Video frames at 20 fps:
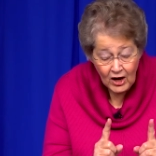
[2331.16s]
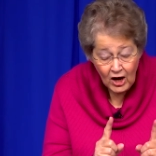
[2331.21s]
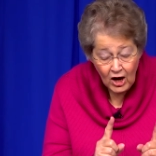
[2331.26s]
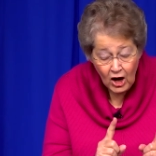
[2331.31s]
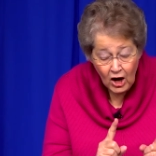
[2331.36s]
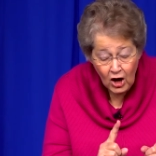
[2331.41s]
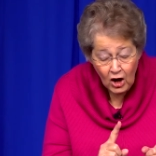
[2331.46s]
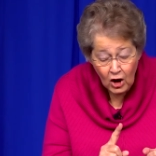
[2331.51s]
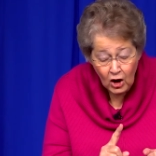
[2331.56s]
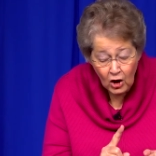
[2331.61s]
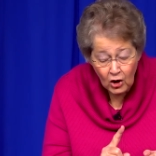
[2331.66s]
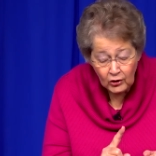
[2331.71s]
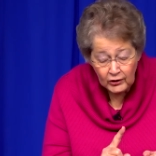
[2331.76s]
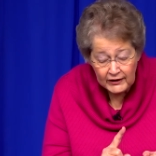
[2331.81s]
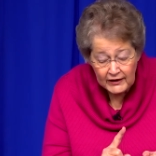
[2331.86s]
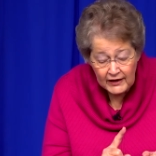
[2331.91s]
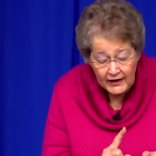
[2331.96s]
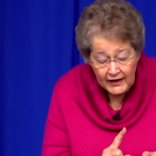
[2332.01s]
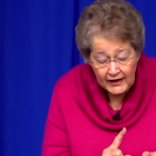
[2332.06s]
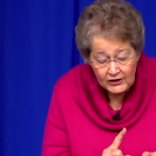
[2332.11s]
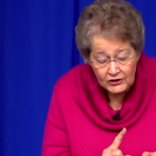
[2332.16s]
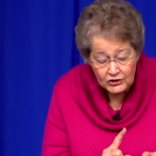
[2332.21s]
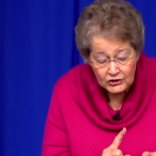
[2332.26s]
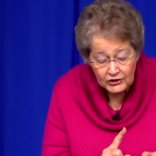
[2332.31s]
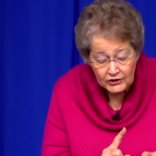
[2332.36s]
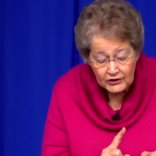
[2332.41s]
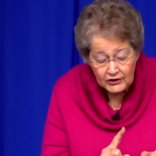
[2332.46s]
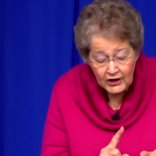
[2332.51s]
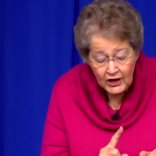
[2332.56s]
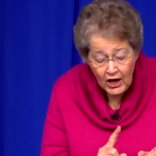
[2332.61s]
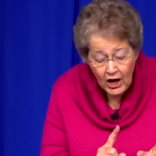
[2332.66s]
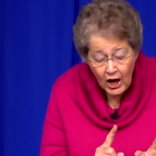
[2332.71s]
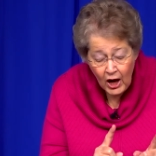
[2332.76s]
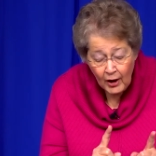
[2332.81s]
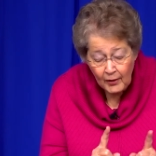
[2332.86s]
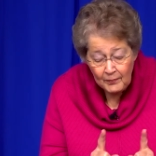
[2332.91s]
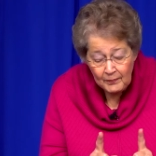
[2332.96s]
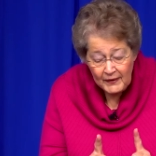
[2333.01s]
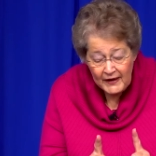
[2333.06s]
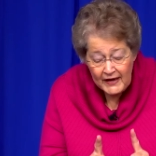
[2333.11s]
a holy nation,
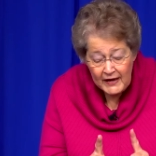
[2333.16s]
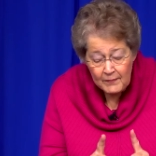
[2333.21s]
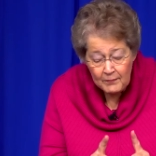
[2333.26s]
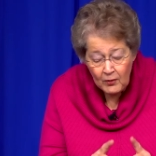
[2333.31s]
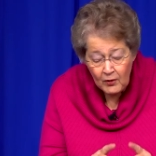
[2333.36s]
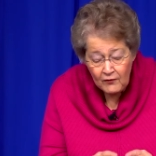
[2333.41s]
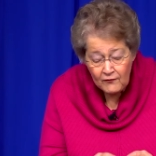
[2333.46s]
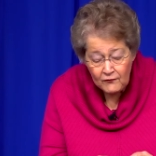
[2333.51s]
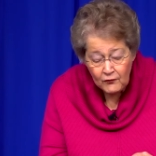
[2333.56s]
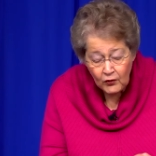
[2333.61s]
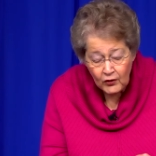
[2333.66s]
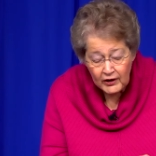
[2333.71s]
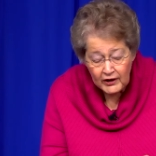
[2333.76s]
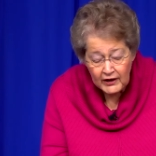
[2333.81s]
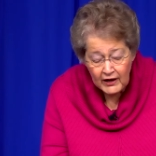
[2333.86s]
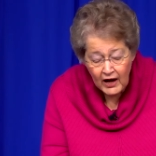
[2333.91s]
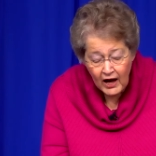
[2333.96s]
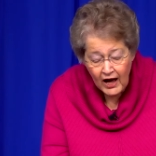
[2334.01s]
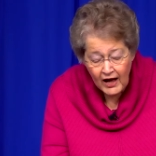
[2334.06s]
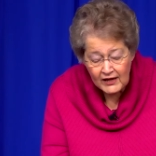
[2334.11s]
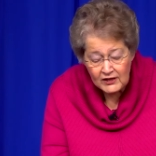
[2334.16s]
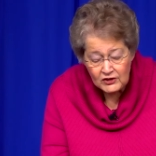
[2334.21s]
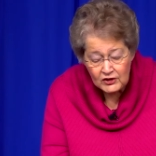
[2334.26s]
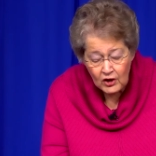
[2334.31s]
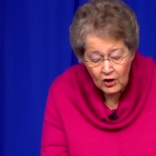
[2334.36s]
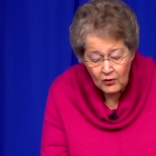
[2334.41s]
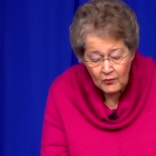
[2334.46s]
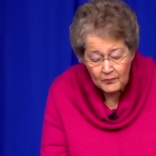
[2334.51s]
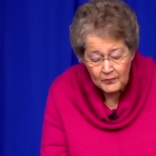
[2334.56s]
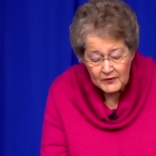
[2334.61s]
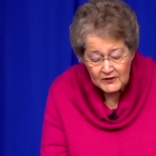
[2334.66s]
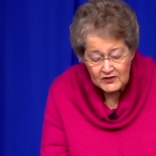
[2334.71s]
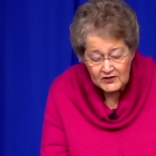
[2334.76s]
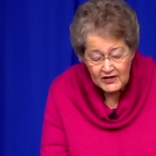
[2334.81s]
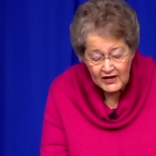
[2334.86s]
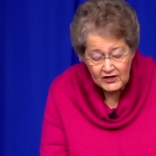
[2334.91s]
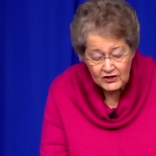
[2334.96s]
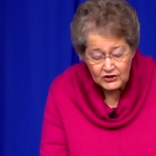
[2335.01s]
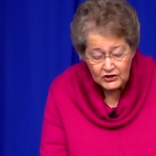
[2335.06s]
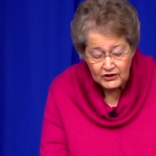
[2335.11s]
a people for God's own
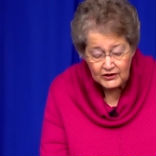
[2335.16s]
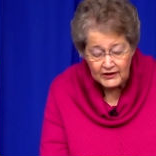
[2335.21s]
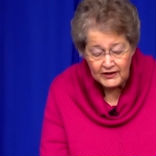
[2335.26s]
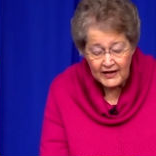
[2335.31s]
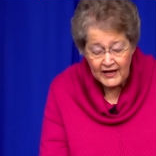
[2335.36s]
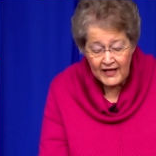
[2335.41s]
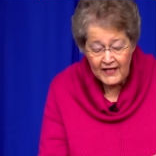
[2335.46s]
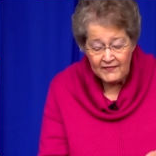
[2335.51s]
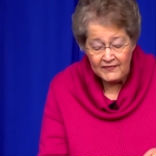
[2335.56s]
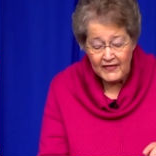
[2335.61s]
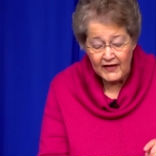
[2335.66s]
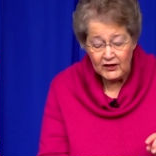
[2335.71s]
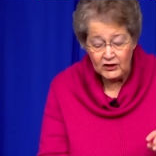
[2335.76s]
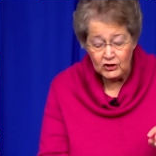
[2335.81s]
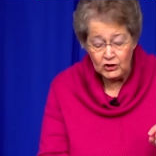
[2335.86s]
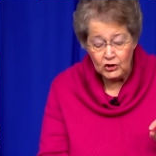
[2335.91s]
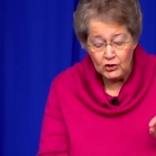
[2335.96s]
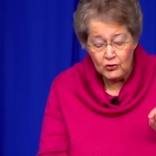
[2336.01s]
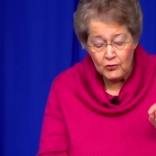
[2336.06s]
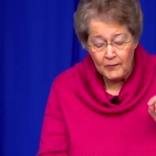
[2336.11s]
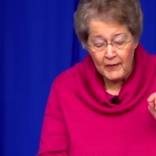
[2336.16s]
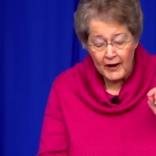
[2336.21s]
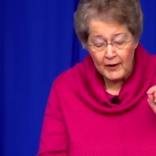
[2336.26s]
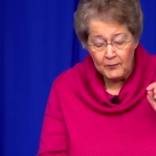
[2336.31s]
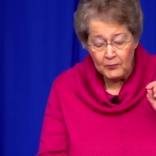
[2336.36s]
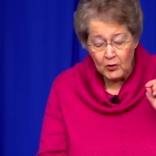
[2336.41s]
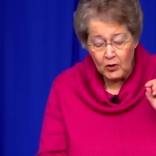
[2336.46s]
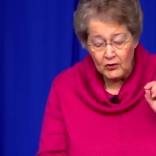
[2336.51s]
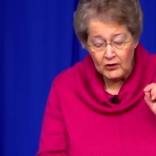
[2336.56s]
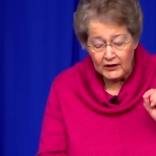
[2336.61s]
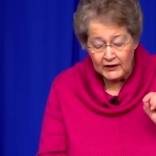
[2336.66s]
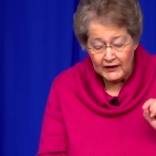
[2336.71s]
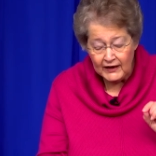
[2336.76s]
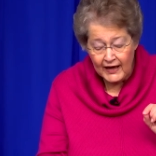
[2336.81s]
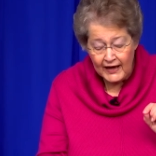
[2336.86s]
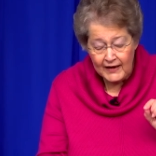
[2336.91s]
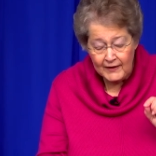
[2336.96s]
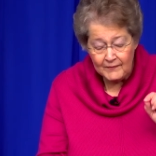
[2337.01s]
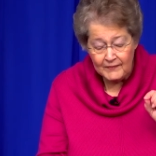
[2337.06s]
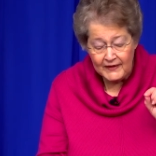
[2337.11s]
possession, that you may
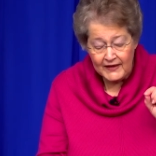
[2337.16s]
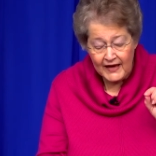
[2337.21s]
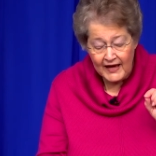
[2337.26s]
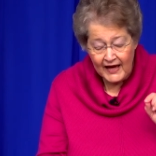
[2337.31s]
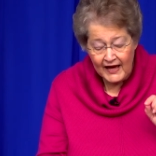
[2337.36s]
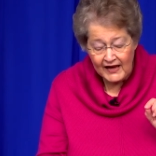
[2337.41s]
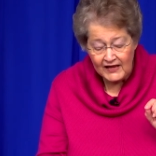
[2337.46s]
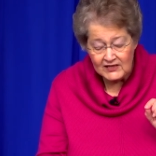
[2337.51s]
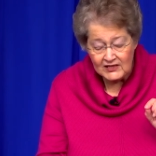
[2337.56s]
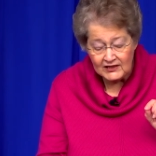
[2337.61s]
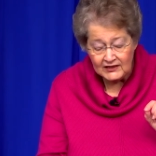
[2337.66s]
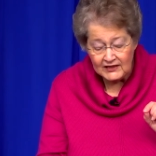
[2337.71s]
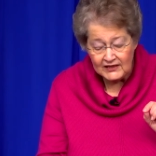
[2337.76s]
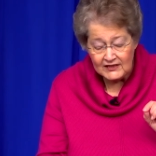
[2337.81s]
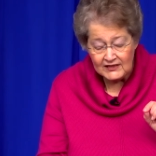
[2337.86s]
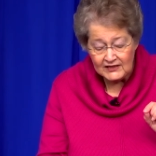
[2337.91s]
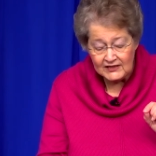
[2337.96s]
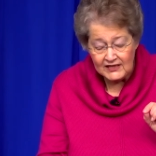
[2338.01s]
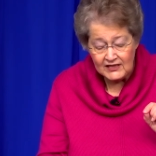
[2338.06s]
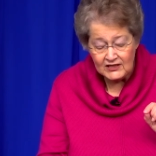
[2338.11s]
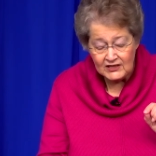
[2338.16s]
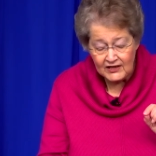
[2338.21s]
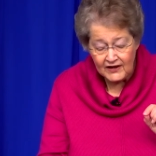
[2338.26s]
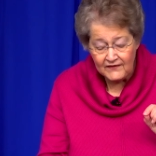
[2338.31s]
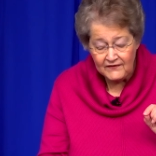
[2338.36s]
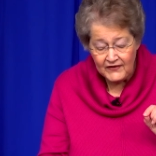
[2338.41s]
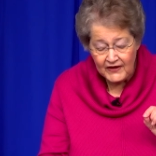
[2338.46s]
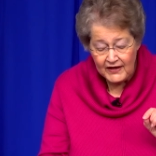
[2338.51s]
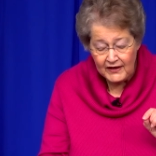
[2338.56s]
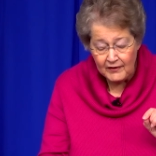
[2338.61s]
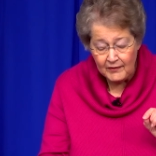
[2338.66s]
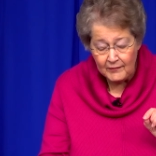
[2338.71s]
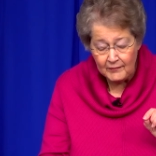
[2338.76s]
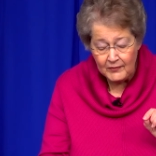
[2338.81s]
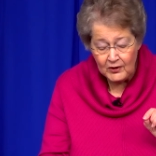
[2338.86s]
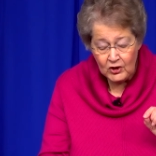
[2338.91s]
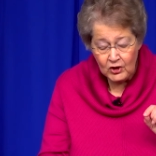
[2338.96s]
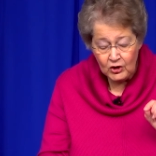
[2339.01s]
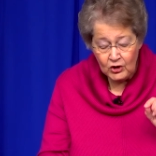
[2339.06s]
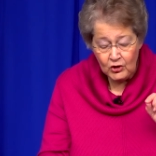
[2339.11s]
proclaim the excellencies of Him
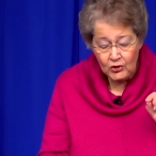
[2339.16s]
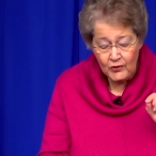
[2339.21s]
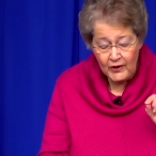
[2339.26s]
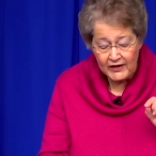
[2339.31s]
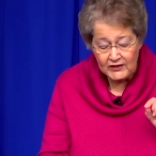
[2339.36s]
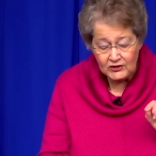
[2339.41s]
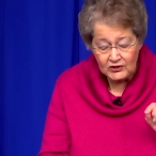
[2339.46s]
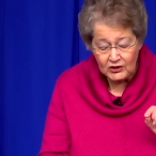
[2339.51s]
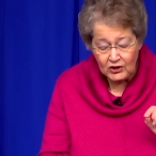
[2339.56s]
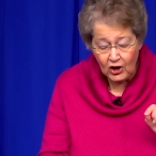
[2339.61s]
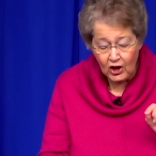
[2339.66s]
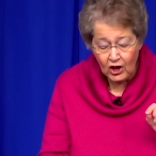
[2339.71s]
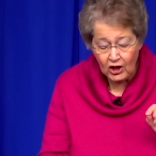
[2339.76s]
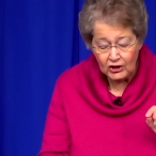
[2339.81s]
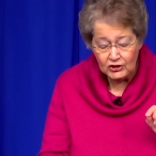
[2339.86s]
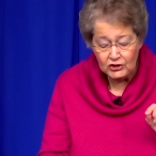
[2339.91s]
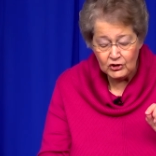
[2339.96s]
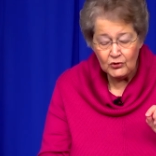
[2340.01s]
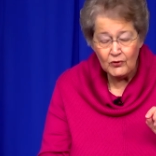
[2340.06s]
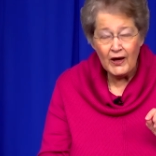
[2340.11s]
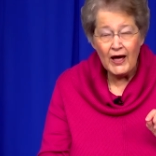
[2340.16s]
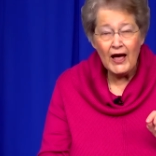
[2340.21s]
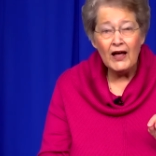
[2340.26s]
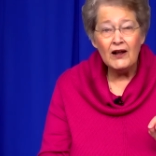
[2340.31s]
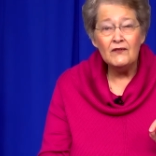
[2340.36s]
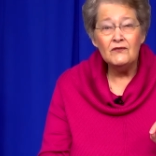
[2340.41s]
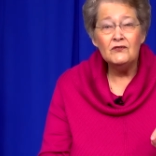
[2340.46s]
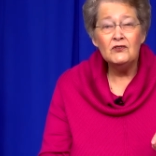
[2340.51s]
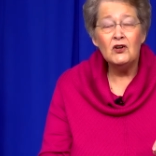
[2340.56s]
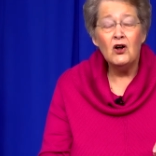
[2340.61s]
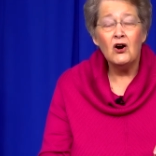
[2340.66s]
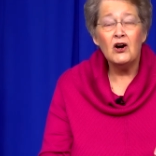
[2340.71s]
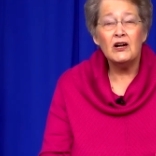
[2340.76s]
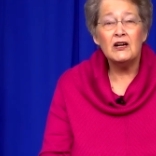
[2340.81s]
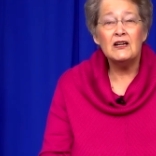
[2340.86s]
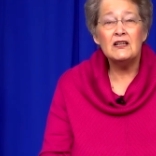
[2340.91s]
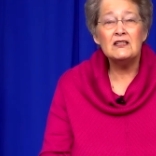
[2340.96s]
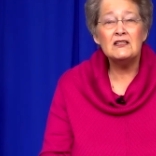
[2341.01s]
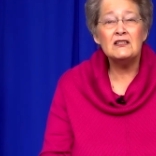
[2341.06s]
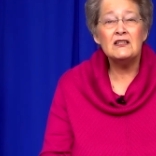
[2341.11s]
who has called you out of
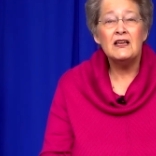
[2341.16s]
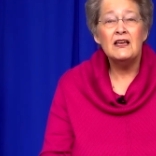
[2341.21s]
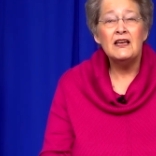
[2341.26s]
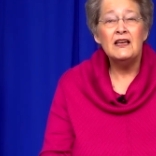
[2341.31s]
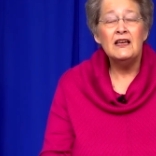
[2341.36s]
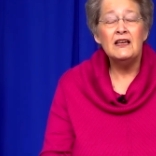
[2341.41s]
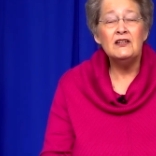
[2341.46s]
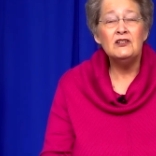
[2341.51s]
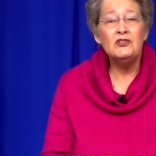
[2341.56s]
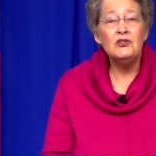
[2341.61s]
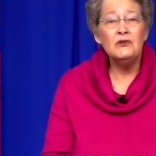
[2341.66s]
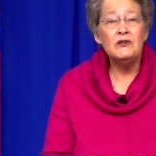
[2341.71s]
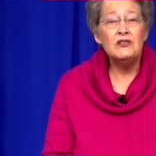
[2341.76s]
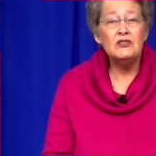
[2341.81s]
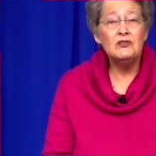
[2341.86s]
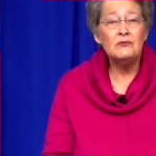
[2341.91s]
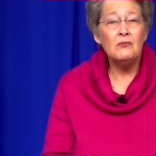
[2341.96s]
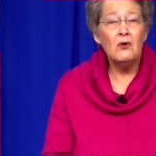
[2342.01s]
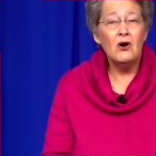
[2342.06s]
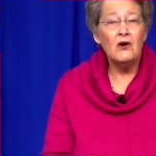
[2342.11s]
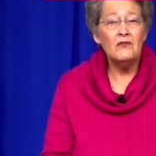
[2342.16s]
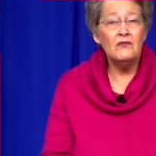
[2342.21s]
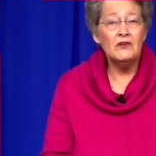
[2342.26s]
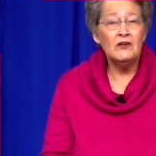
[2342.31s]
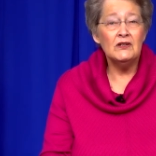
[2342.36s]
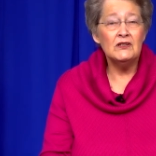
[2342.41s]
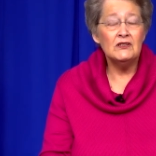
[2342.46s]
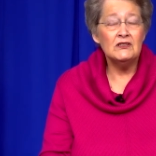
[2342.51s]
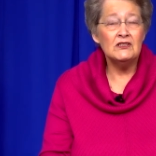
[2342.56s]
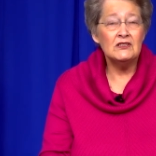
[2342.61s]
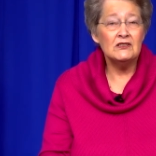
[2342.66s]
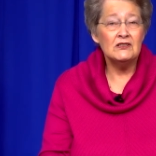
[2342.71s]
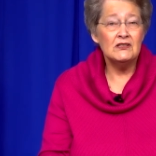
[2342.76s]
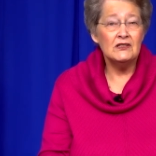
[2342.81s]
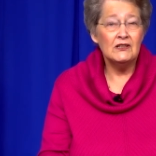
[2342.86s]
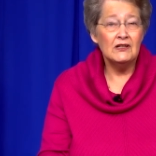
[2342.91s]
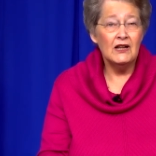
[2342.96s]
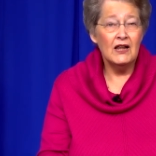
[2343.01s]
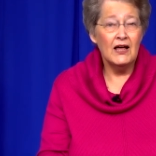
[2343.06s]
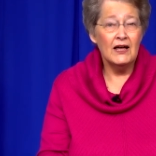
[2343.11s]
darkness into His marvelous
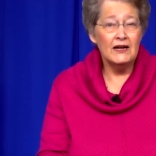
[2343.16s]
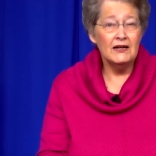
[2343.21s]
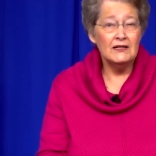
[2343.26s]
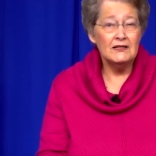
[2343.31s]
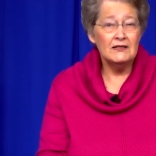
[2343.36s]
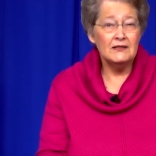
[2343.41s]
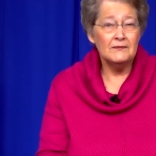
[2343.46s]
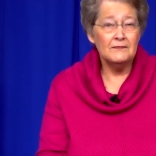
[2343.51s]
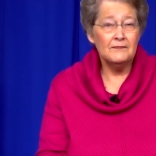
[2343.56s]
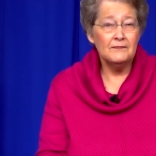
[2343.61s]
light.